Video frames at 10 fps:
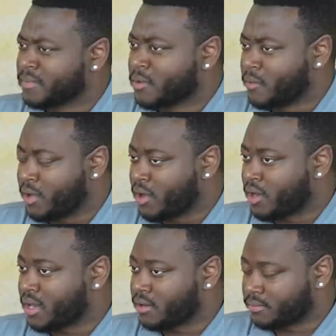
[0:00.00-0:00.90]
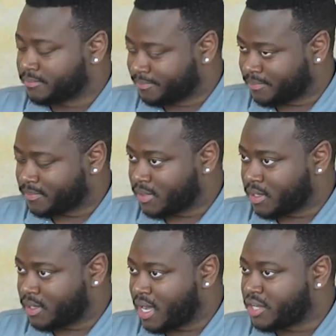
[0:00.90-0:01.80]
We are
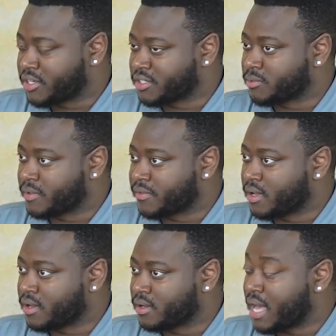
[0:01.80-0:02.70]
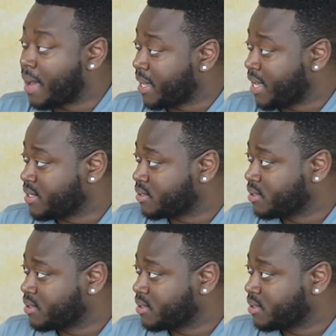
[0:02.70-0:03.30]
uh, contractors with uh, Comcast,